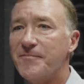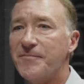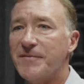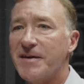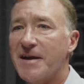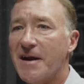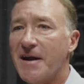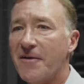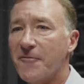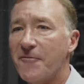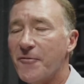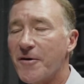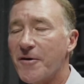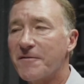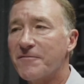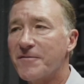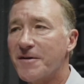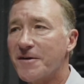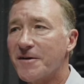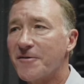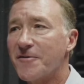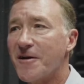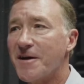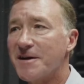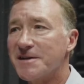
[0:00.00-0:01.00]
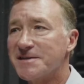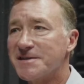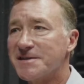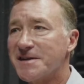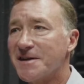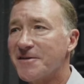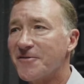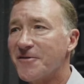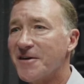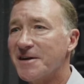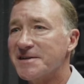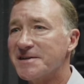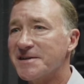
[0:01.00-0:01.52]
what if the greatest
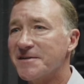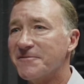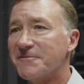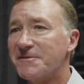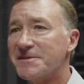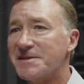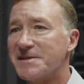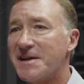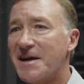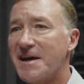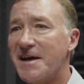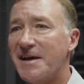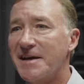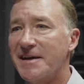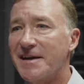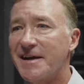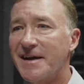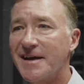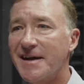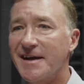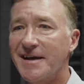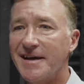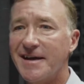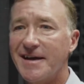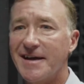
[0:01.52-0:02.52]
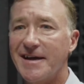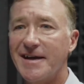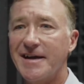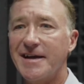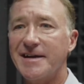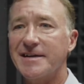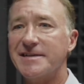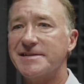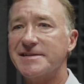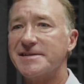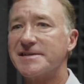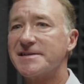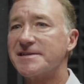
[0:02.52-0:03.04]
generation would say,
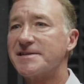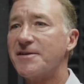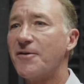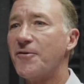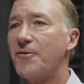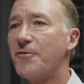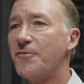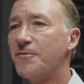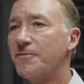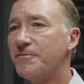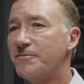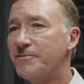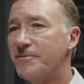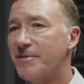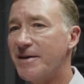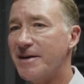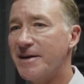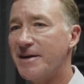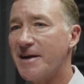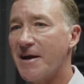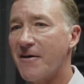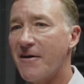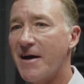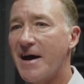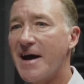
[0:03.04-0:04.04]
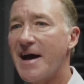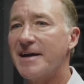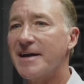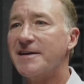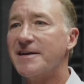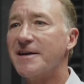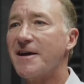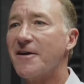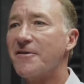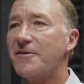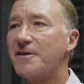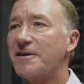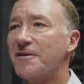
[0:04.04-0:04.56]
it stole, I had to
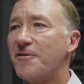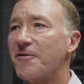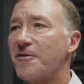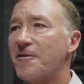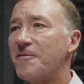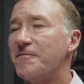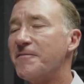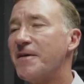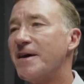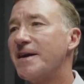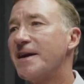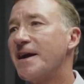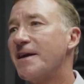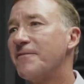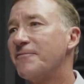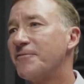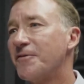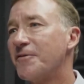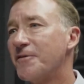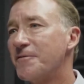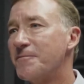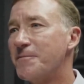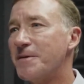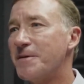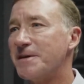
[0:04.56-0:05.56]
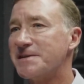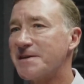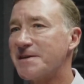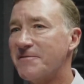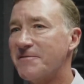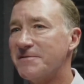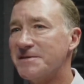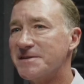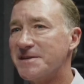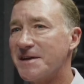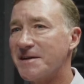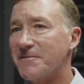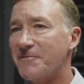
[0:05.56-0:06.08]
go to Europe. My dad flew
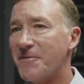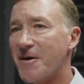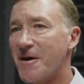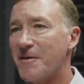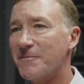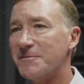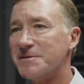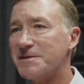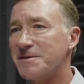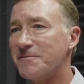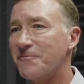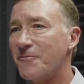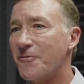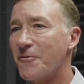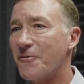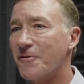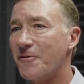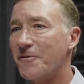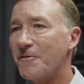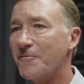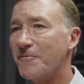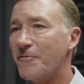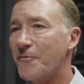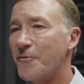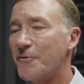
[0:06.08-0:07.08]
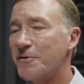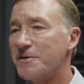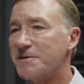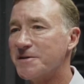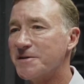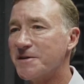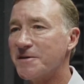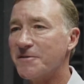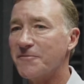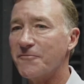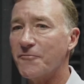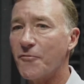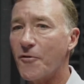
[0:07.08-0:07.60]
B-17 bombers in World War
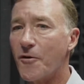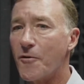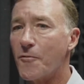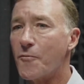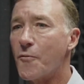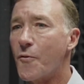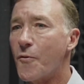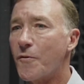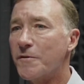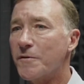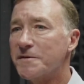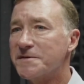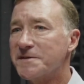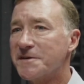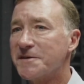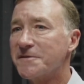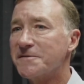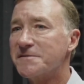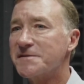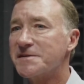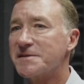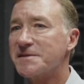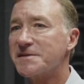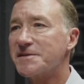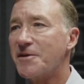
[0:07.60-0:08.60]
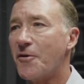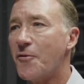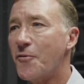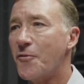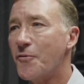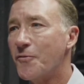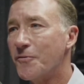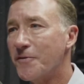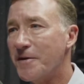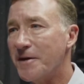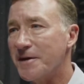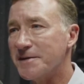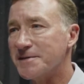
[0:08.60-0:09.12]
II. World War II stole
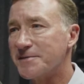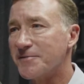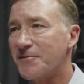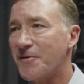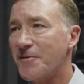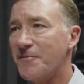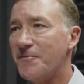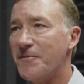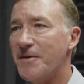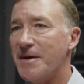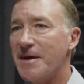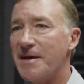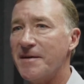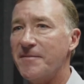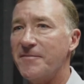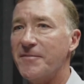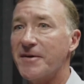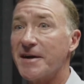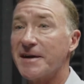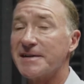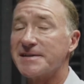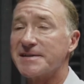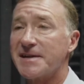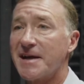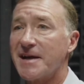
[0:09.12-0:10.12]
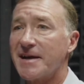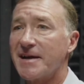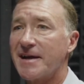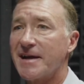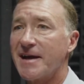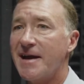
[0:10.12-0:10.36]
this from me. But It's like,